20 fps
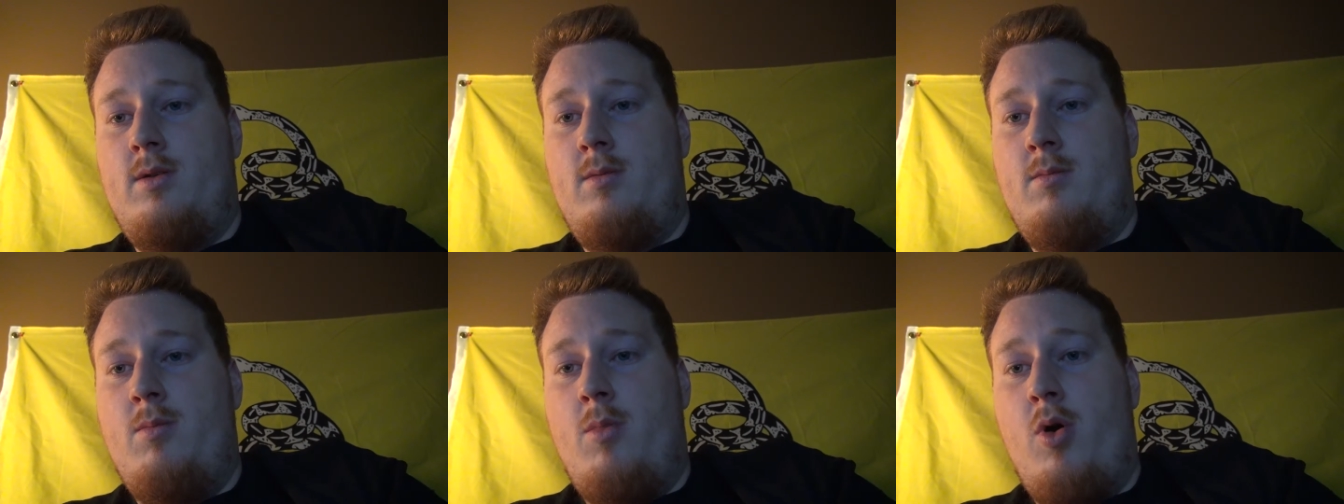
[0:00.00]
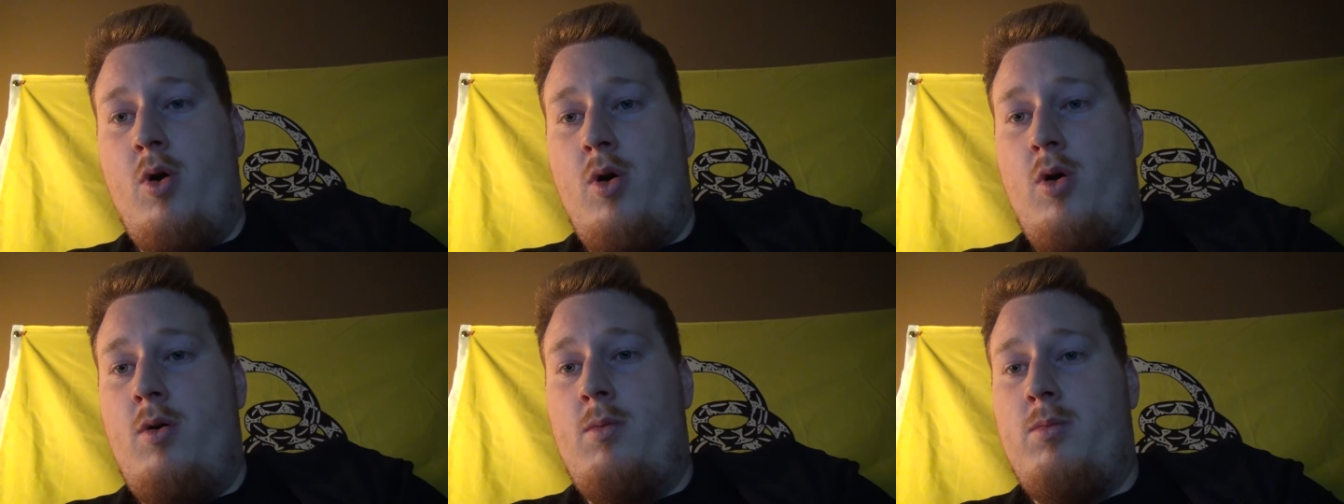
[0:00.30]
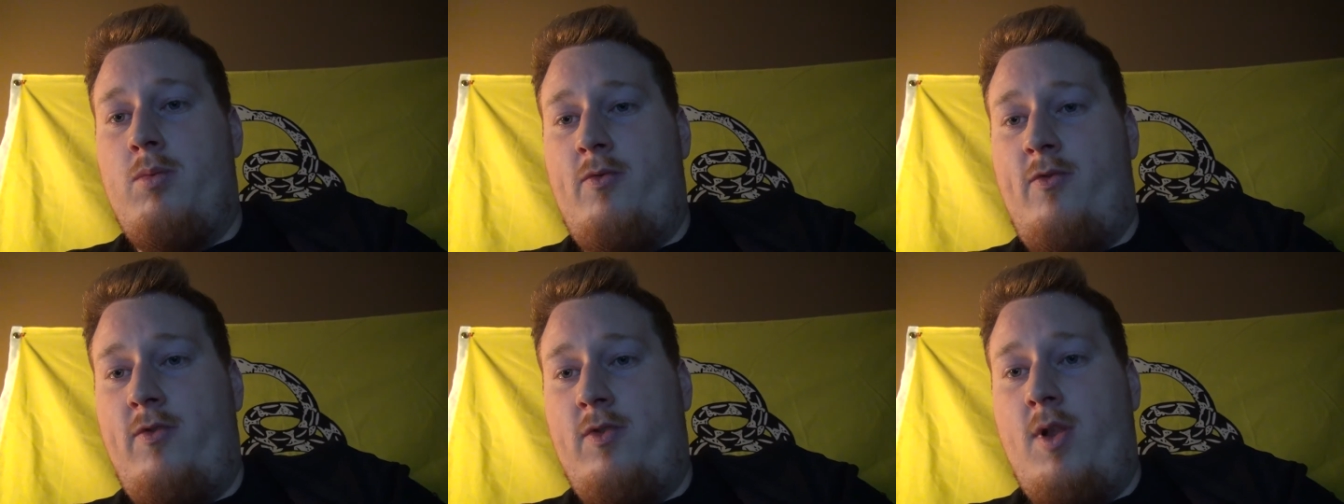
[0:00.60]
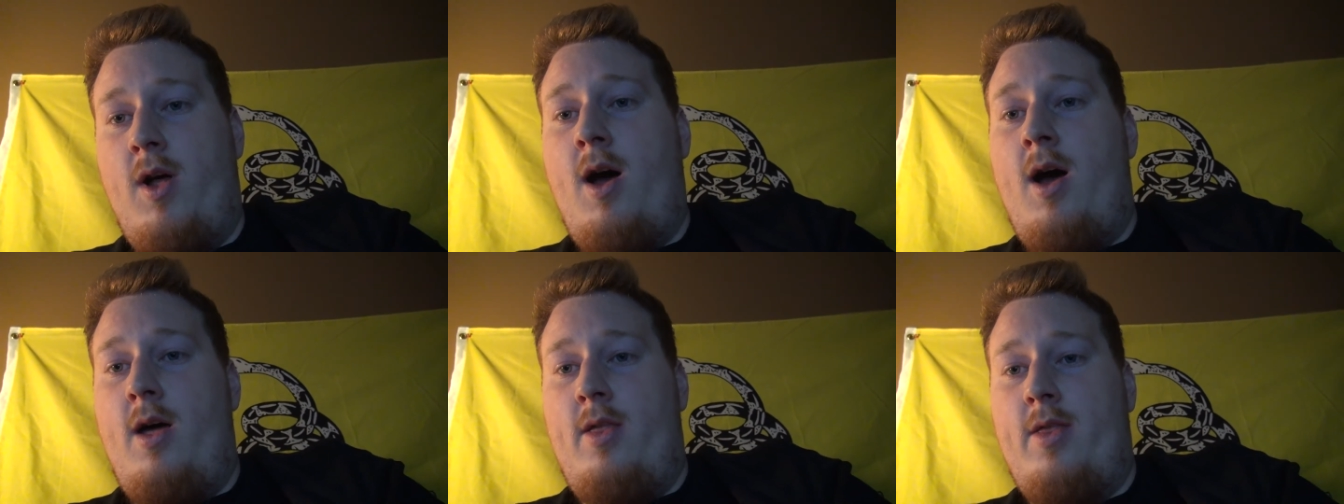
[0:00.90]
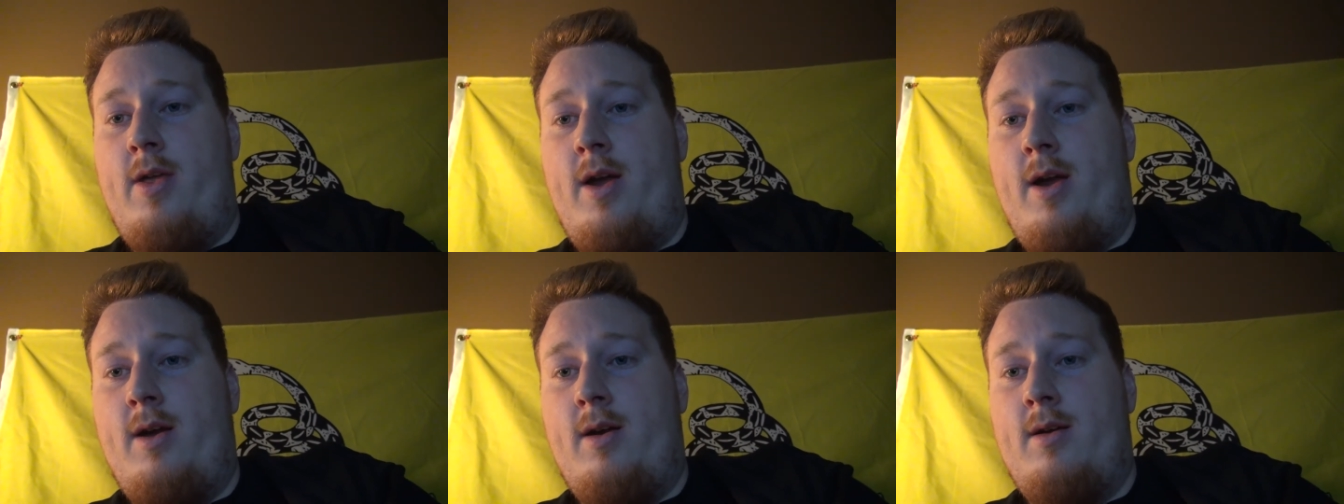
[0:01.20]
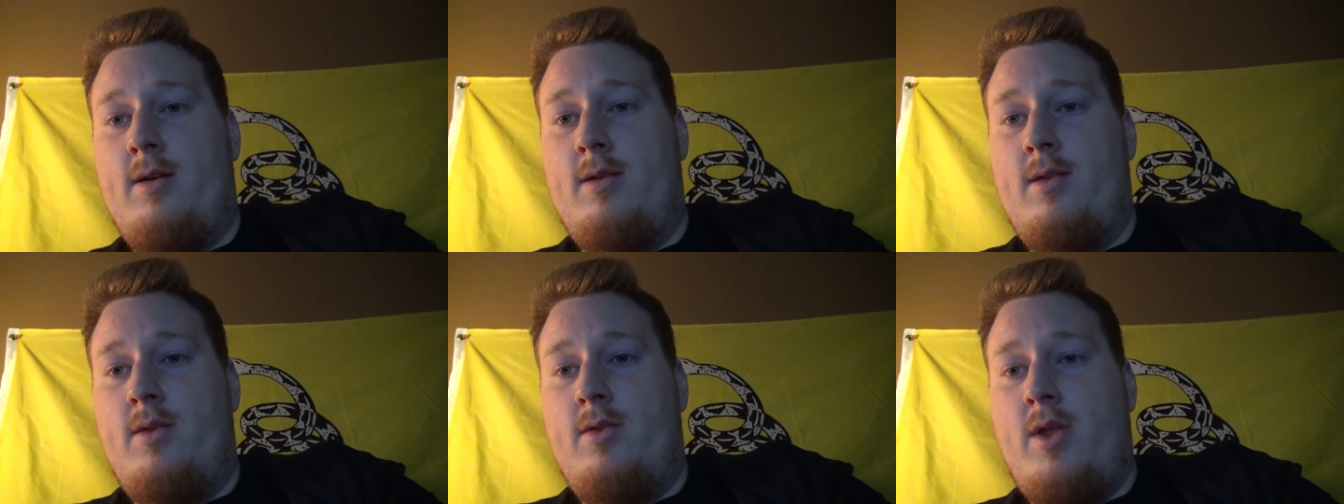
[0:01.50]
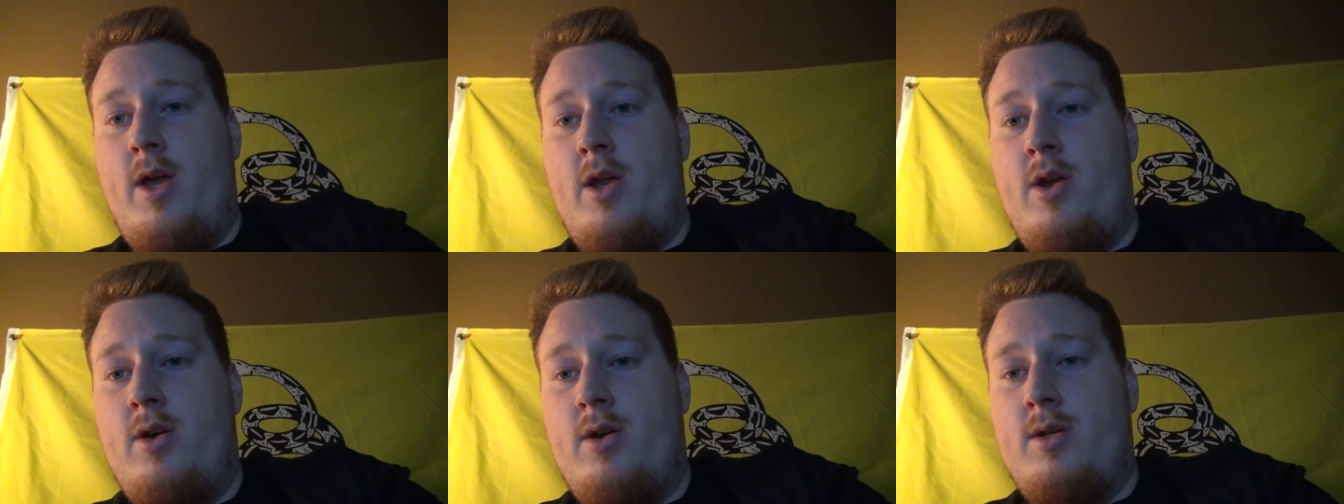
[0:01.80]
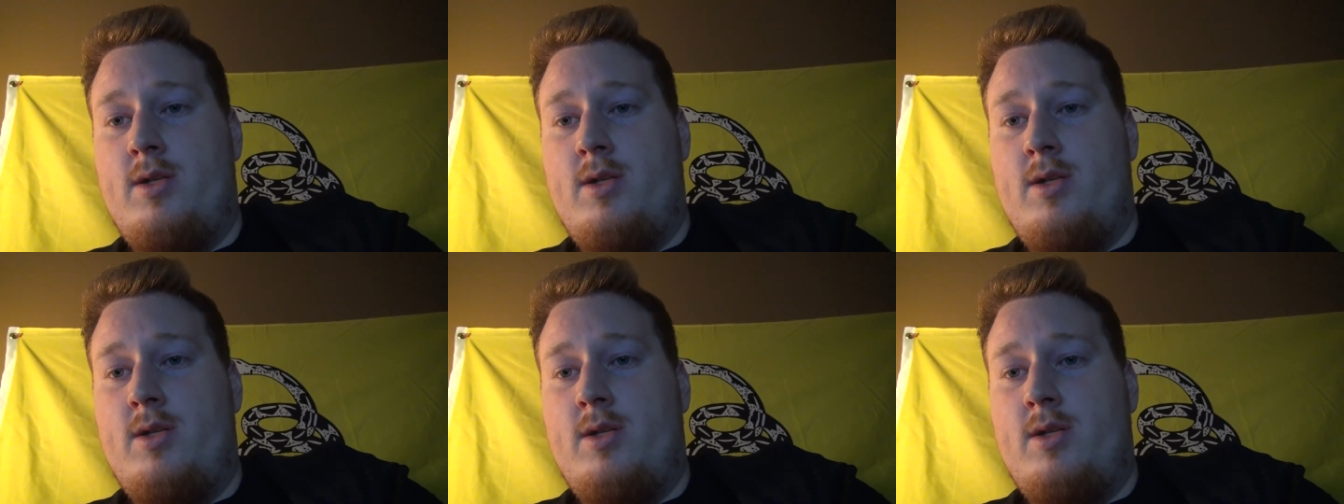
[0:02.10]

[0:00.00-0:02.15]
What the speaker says: moral flaw there, that you're